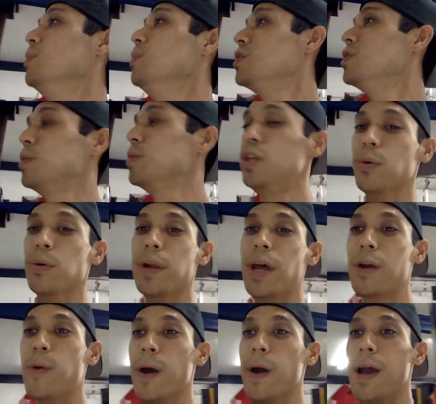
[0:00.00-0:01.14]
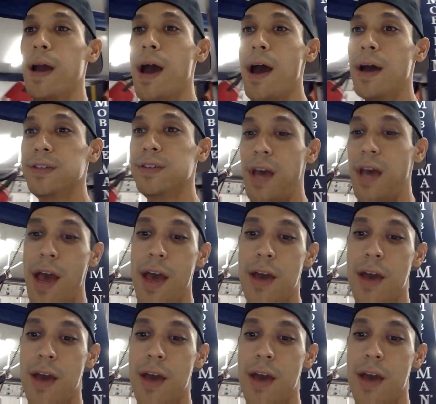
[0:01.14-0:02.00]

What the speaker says: Shoot me some Q&A quick, guys,